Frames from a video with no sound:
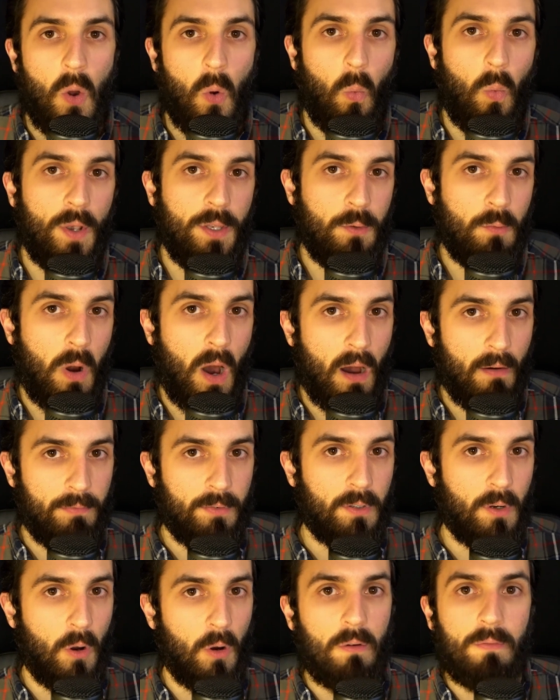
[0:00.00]
When you
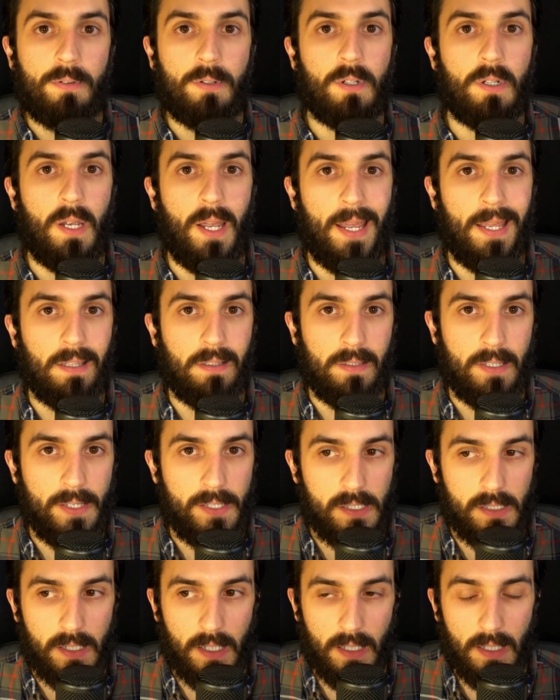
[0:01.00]
hover over a
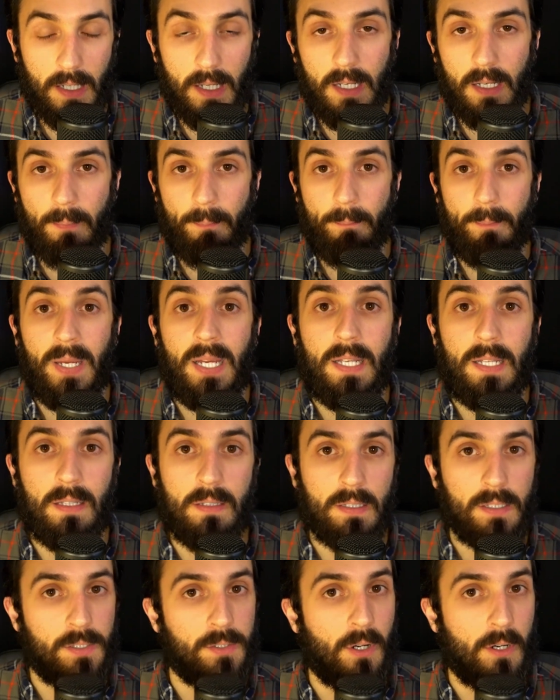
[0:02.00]
listing, it
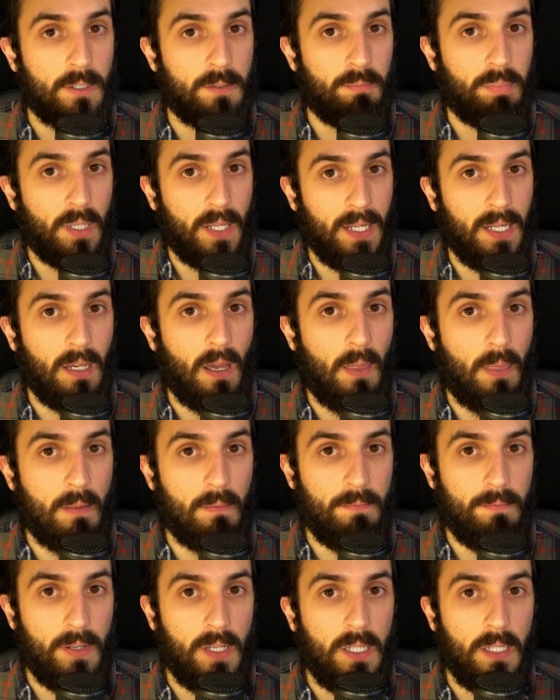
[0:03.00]
immediately starts playing
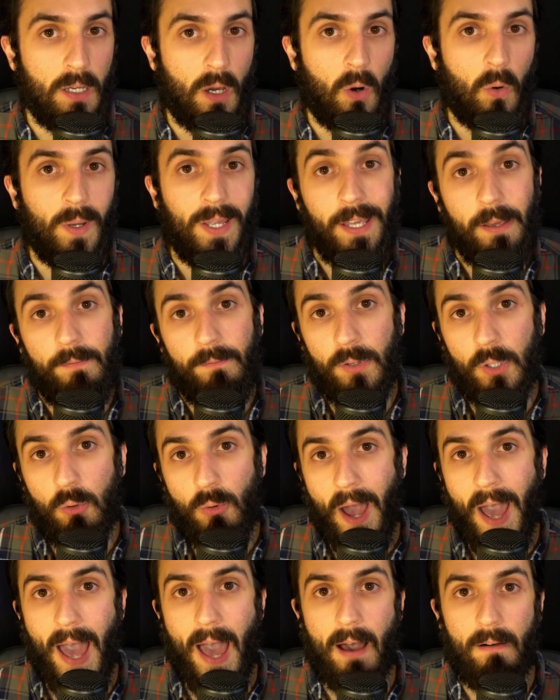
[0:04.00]
the video if you
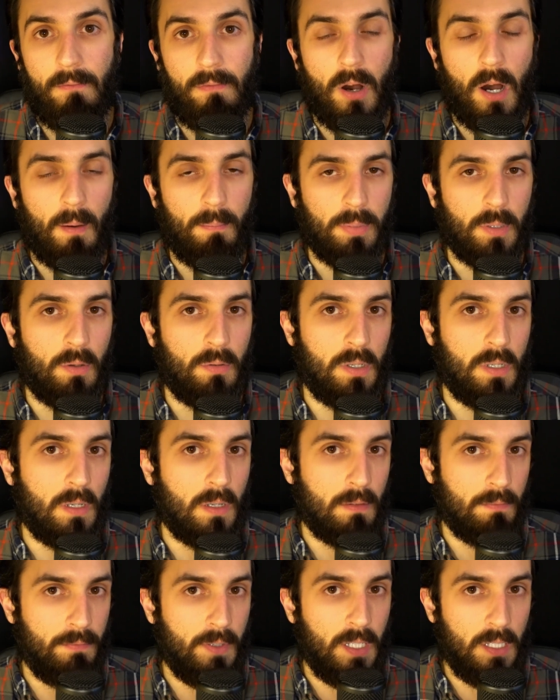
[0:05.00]
have uploaded
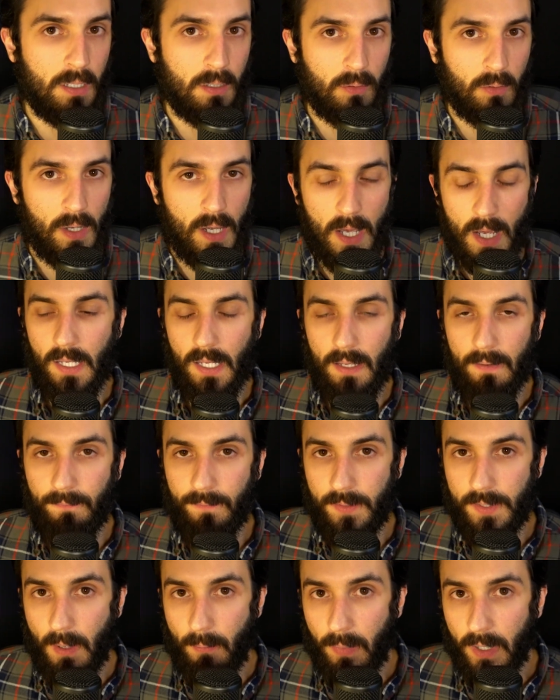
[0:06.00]
a video.
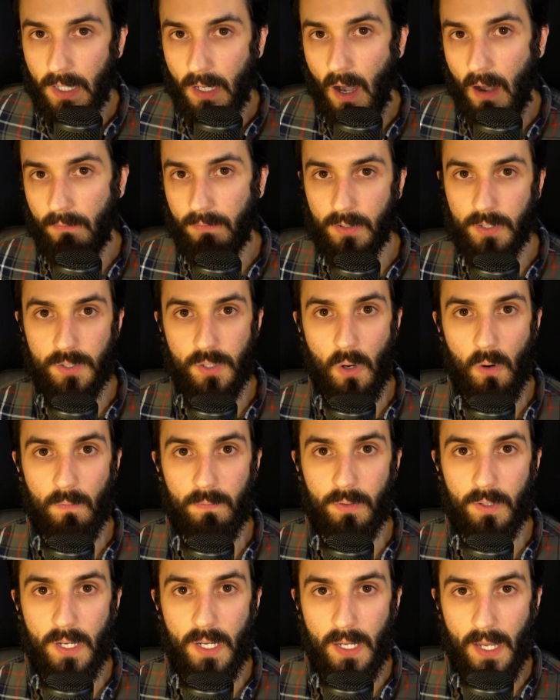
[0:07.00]
If somebody hovers
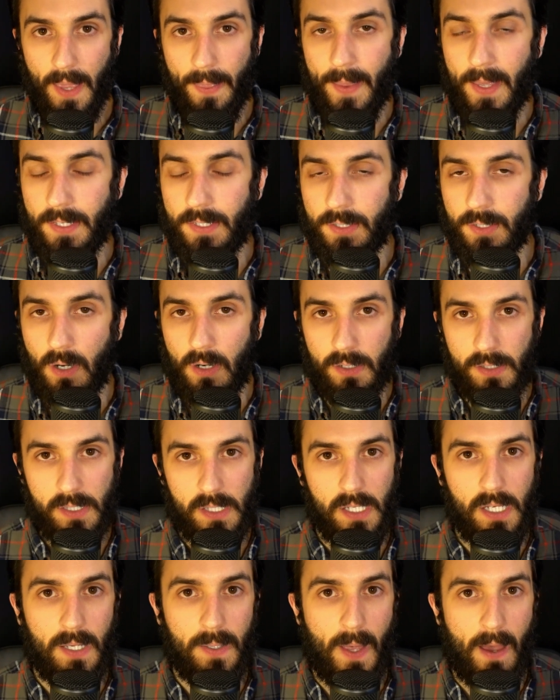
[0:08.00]
over it and they start
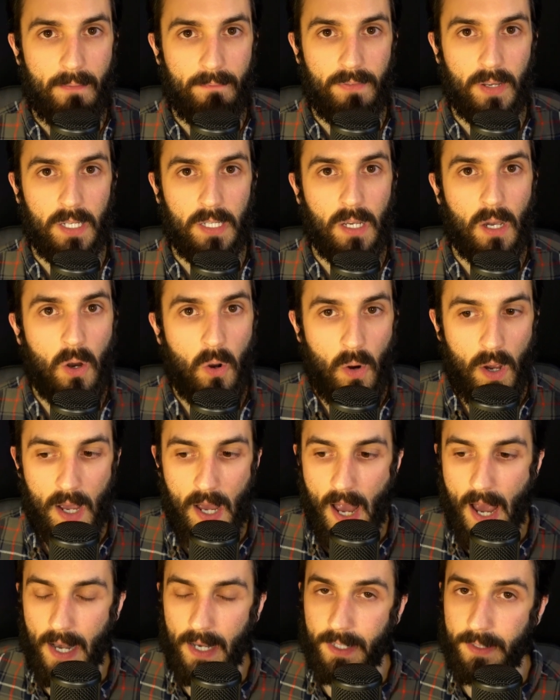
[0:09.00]
seeing that video
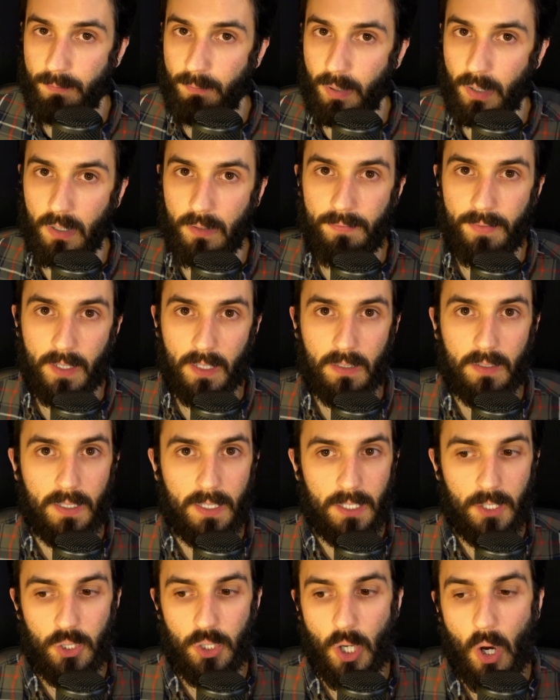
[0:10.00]
and it's
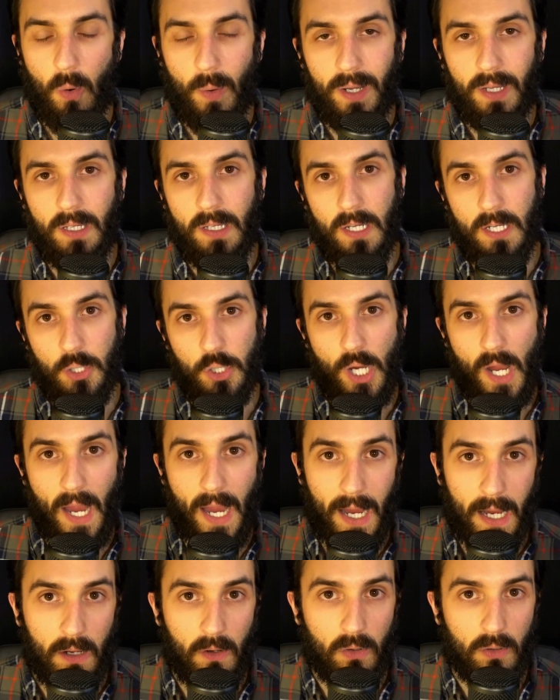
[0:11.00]
perfectly showing each
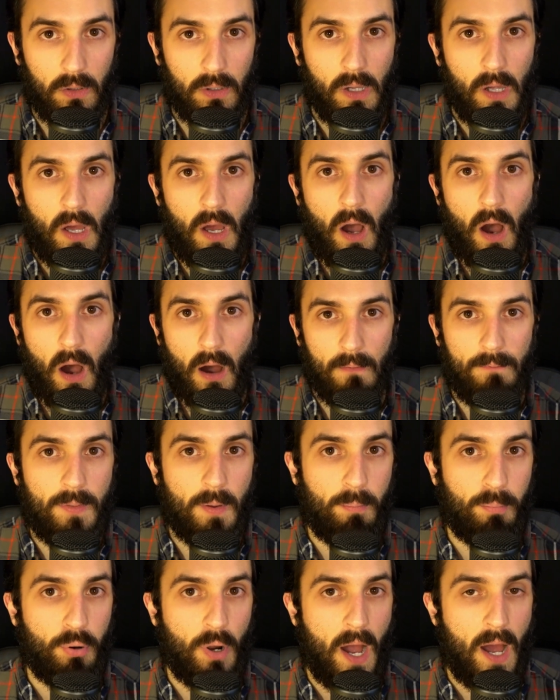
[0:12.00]
angle of
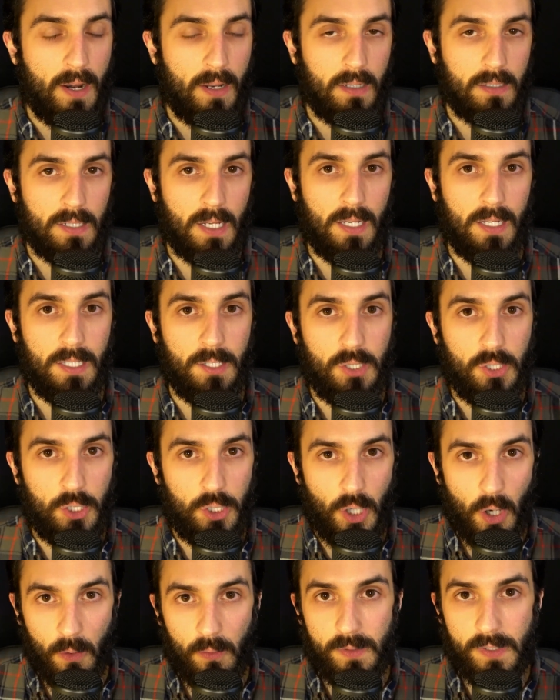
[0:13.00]
the product and it
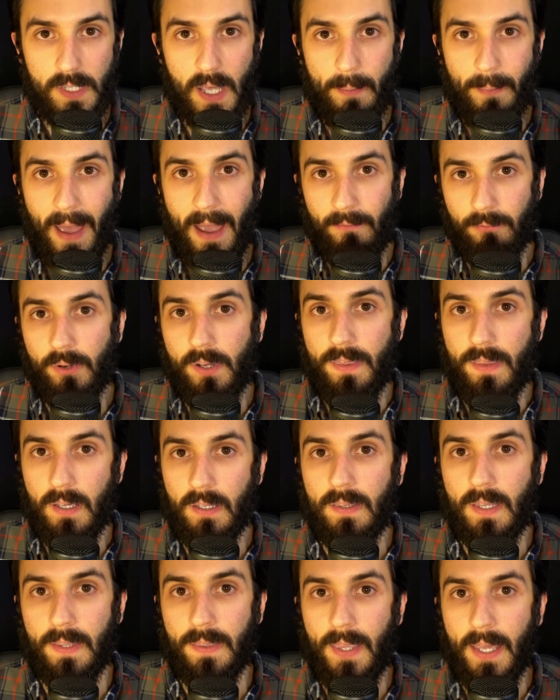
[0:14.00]
shows them
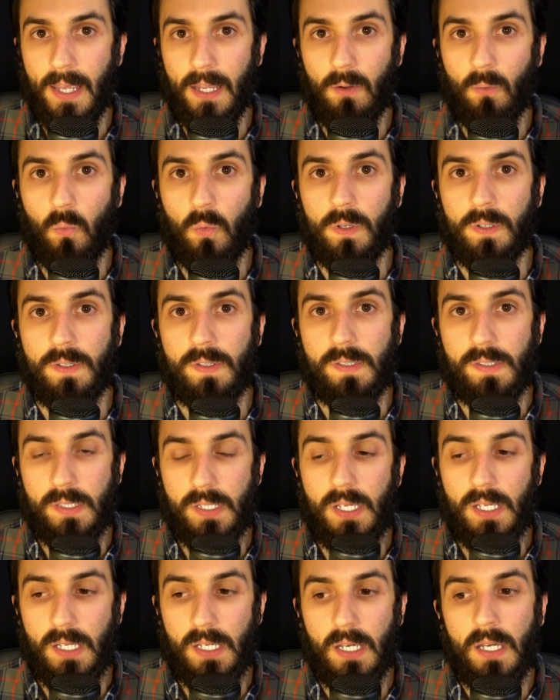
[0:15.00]
everything that they would
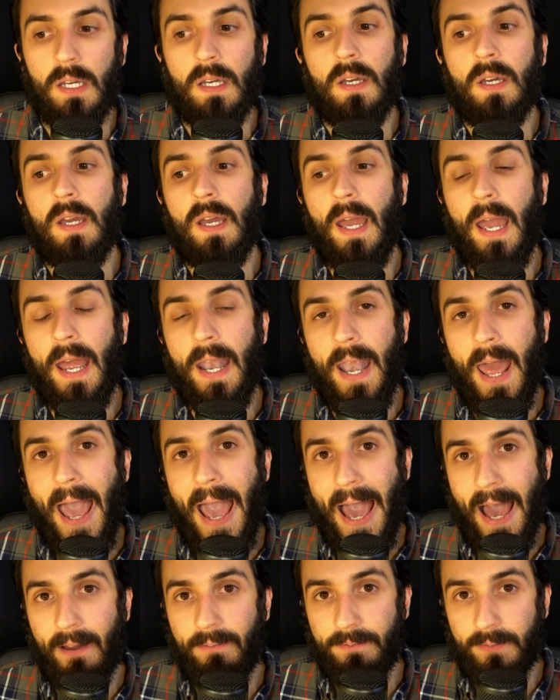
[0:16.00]
see and
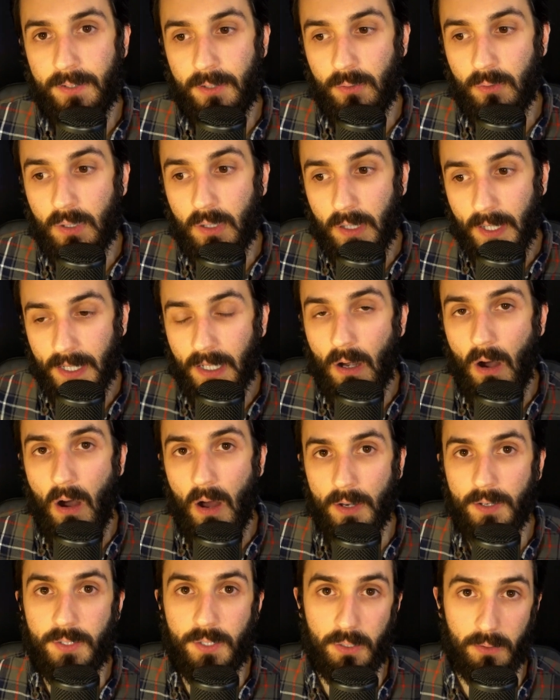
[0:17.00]
have to click
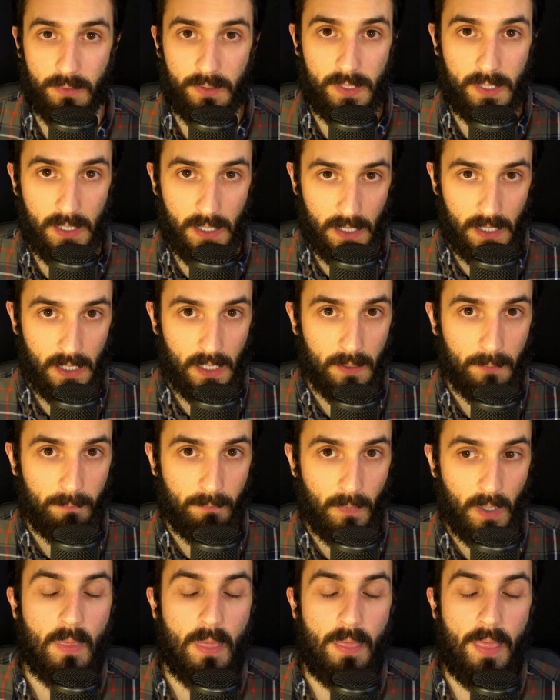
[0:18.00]
on to see,
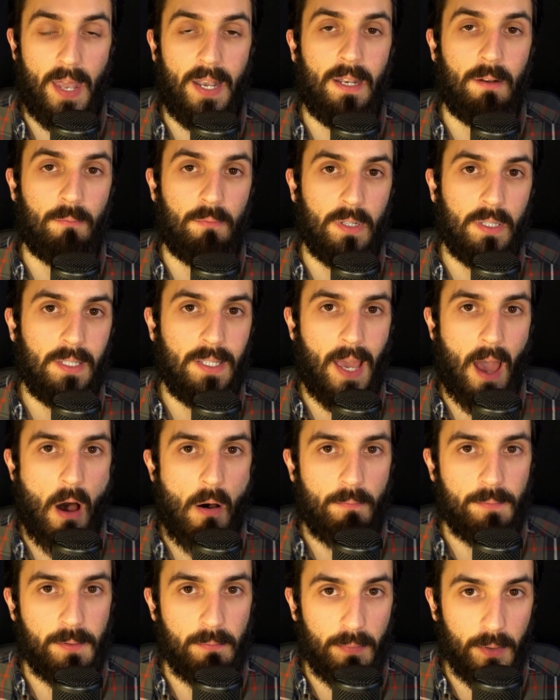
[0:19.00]
then it really
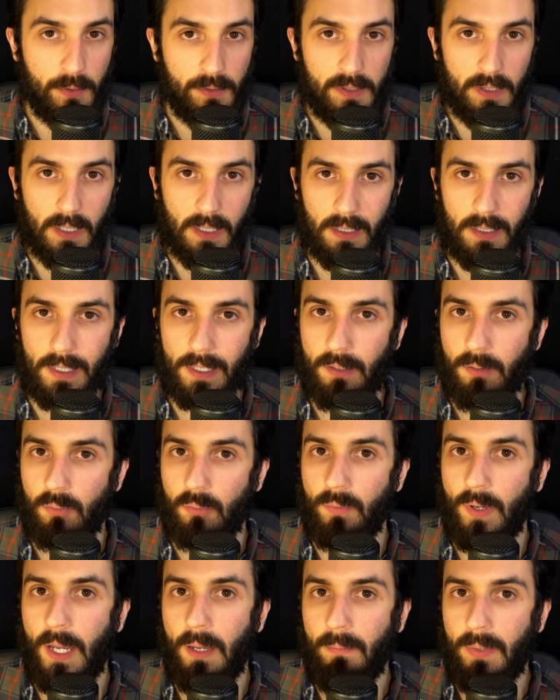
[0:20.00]
helps boost the
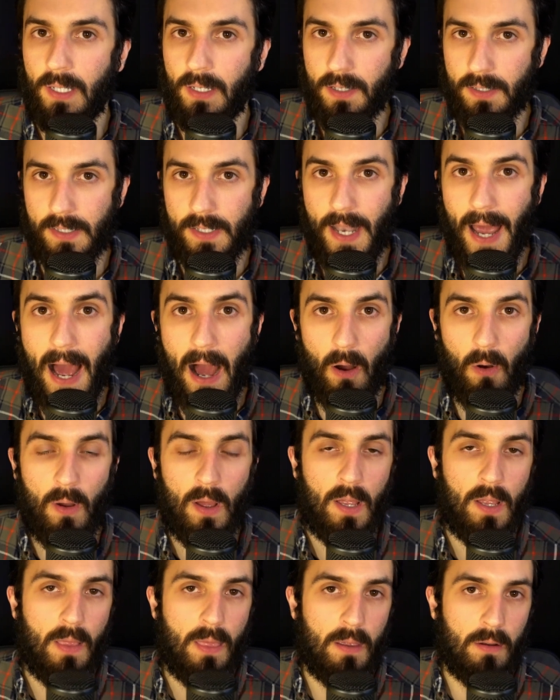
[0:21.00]
click-through rate, because now
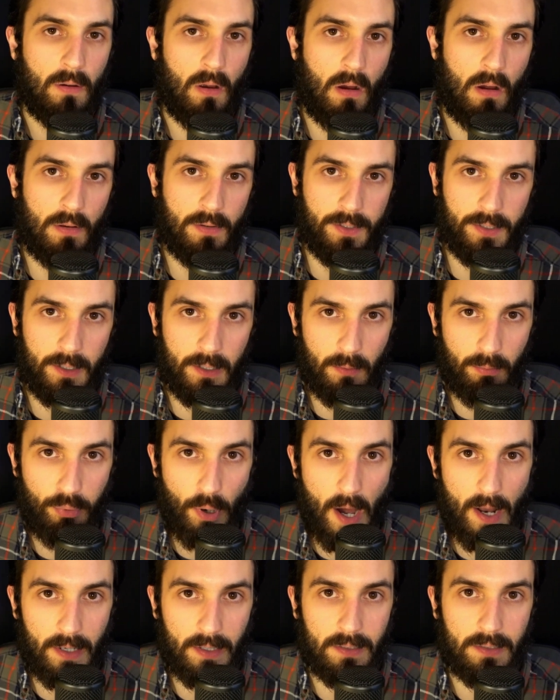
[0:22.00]
they're onto your
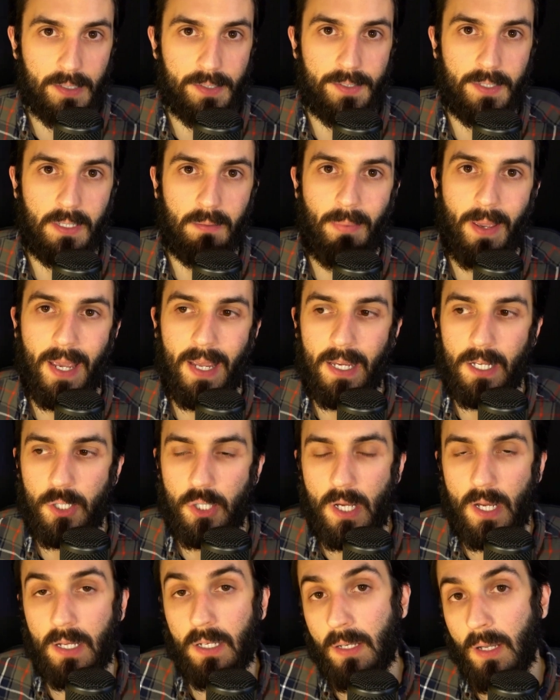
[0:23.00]
product listing
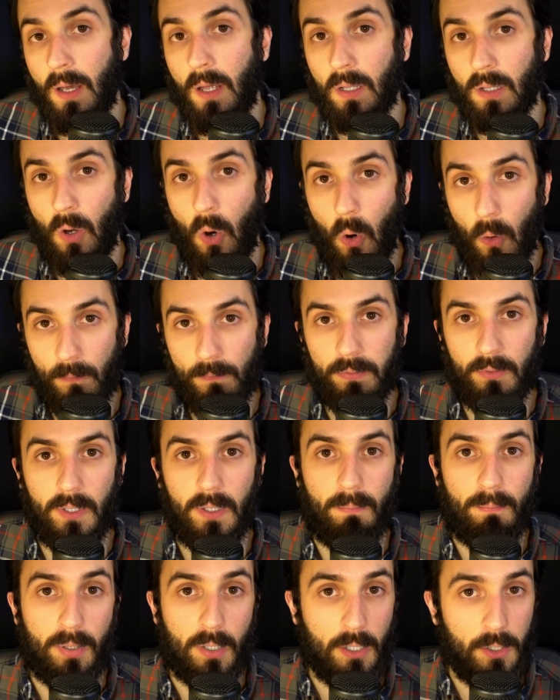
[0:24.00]
page and
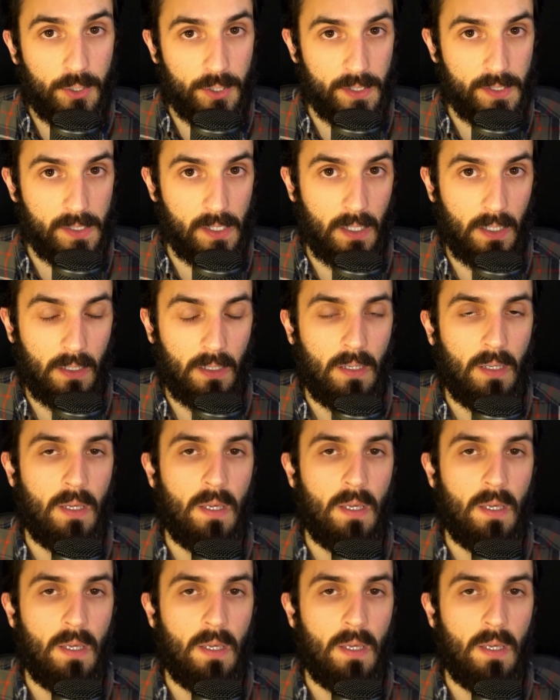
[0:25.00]
hopefully purchasing.